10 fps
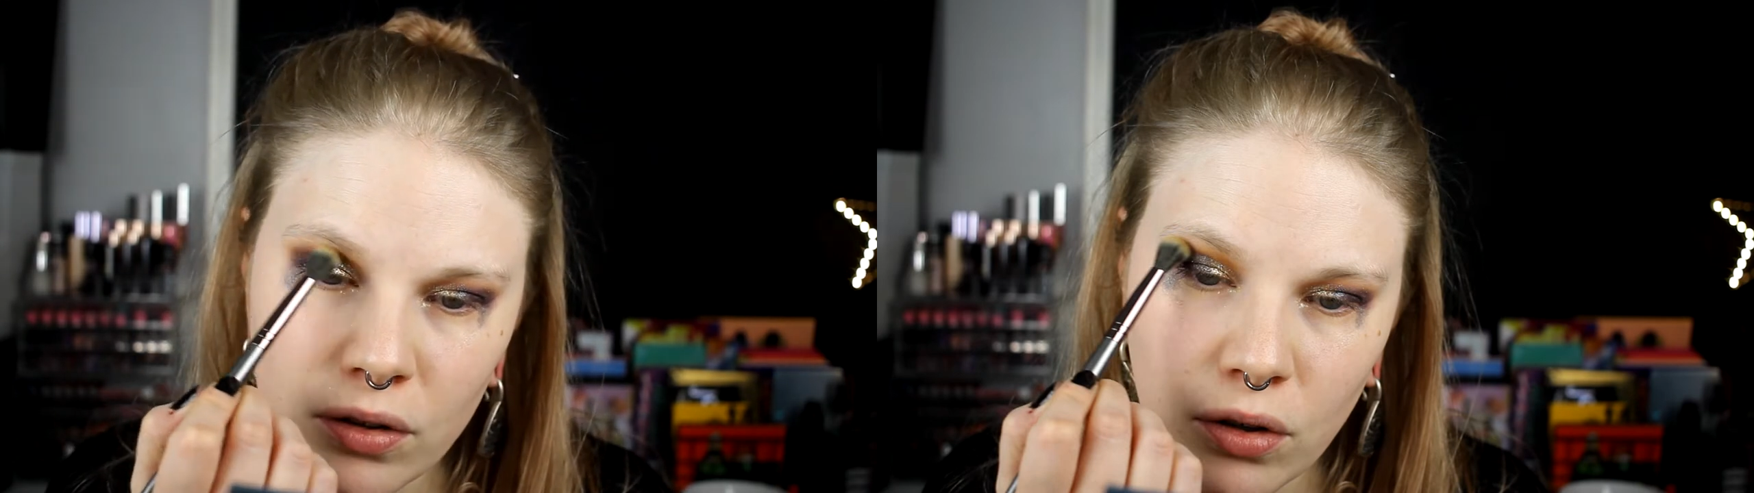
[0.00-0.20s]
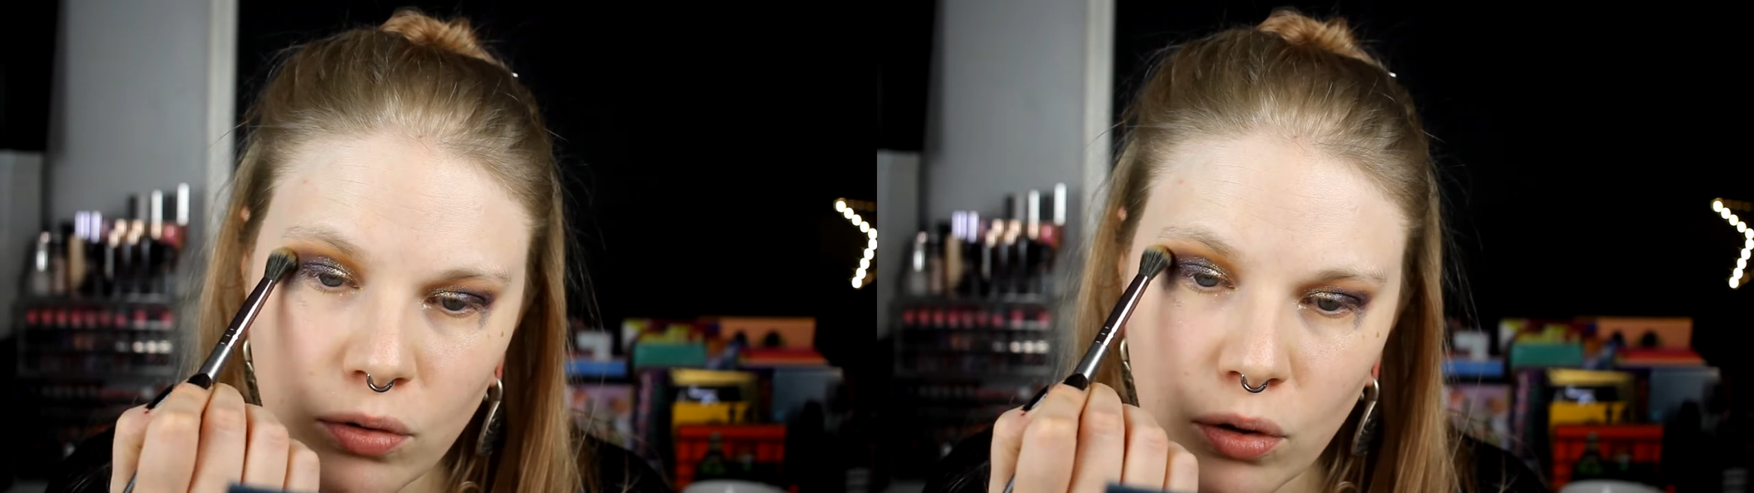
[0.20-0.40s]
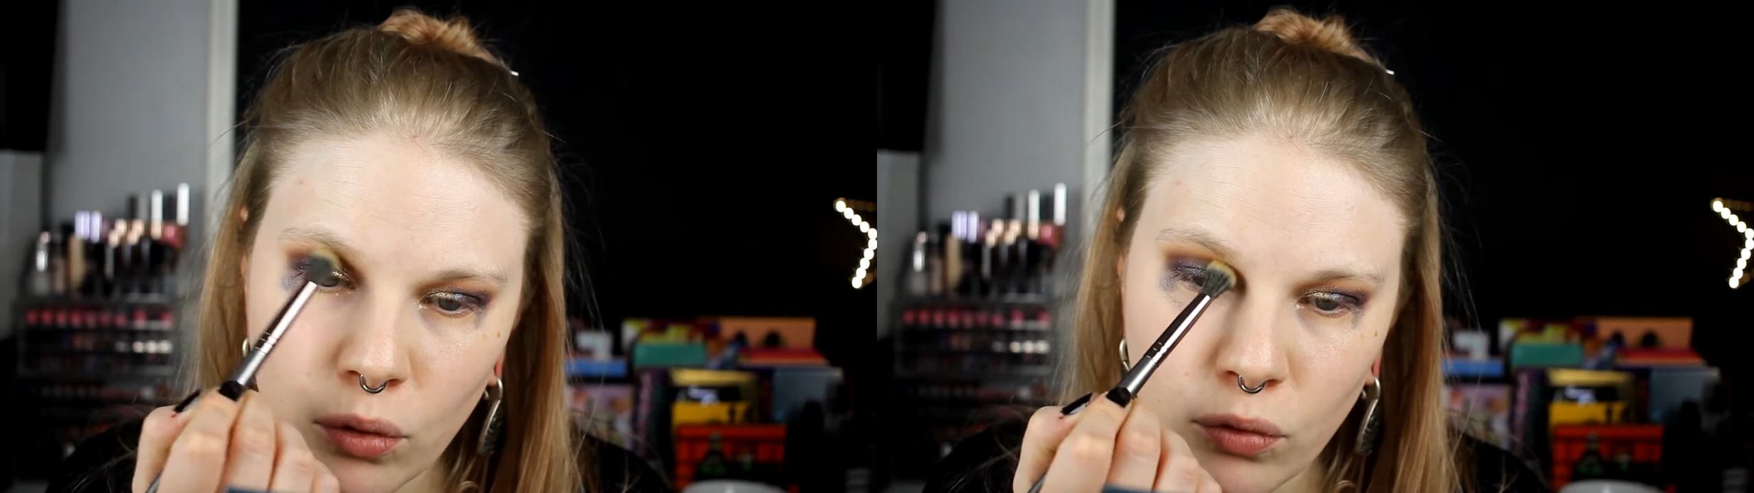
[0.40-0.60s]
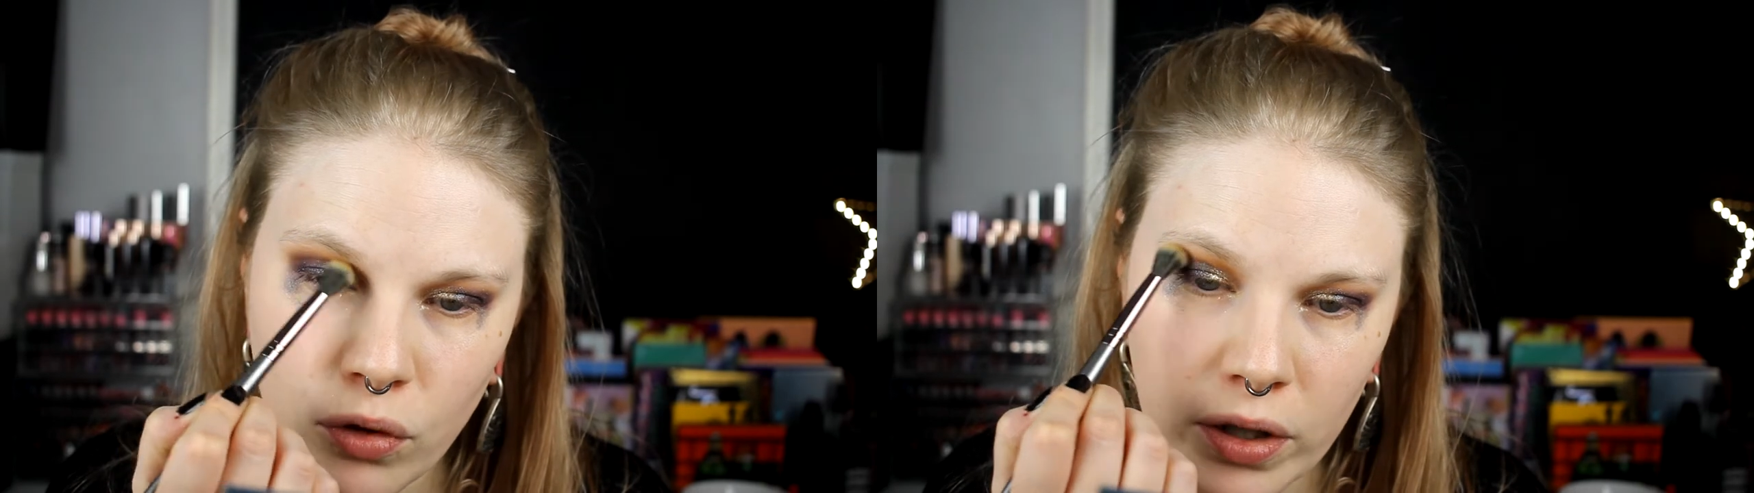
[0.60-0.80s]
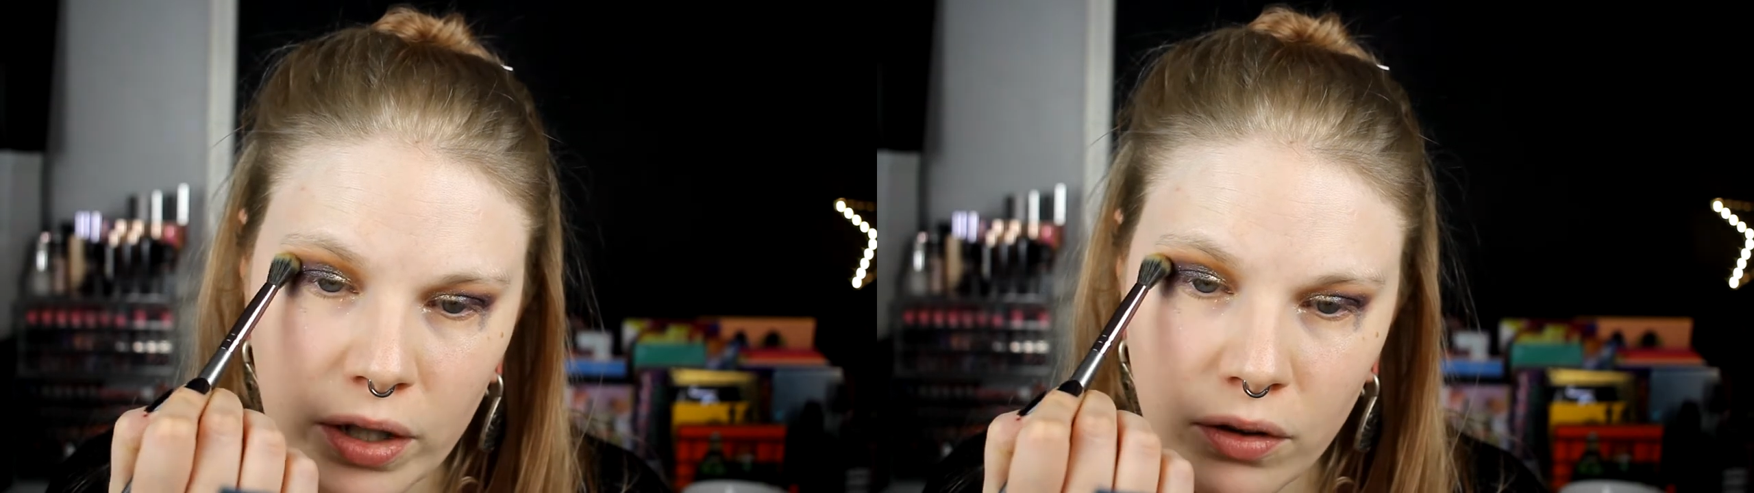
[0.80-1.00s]
go
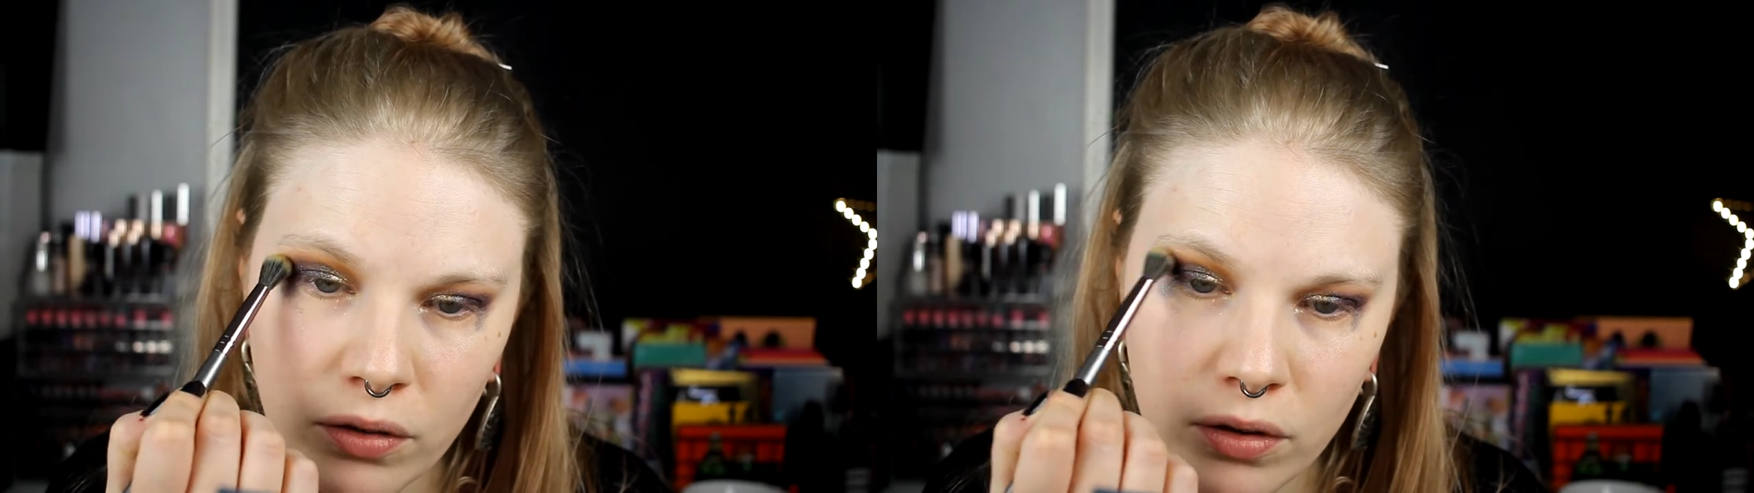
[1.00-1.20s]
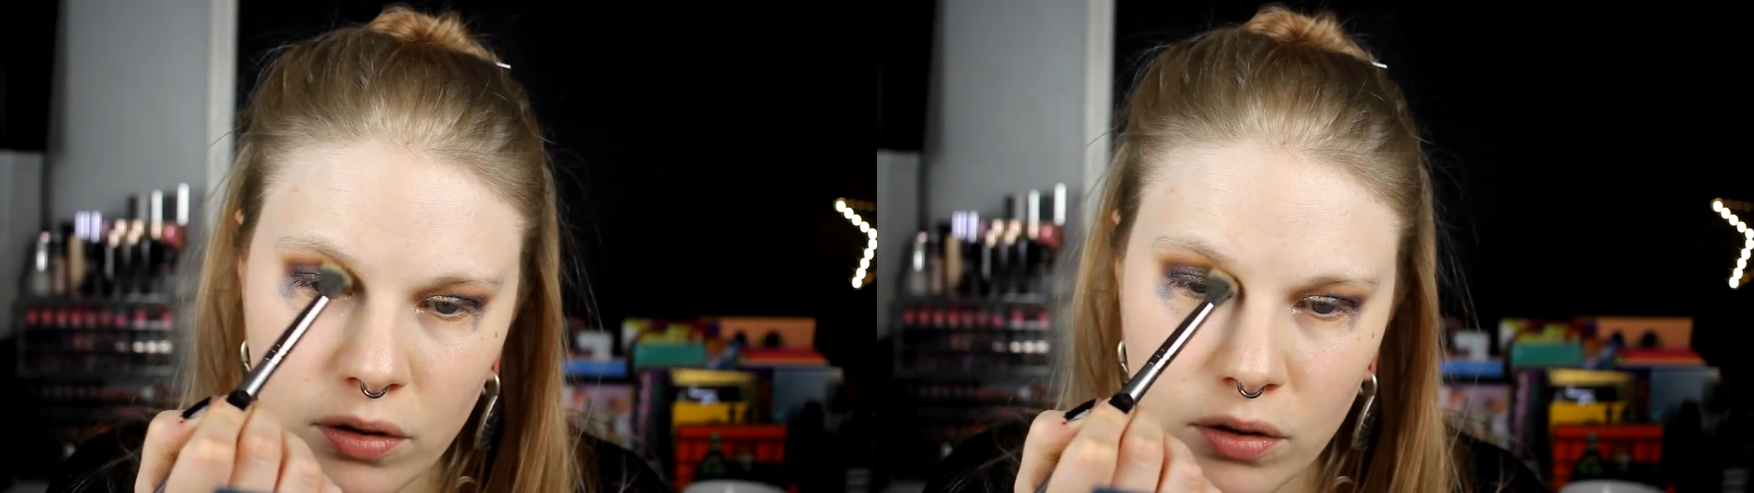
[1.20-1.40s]
over here.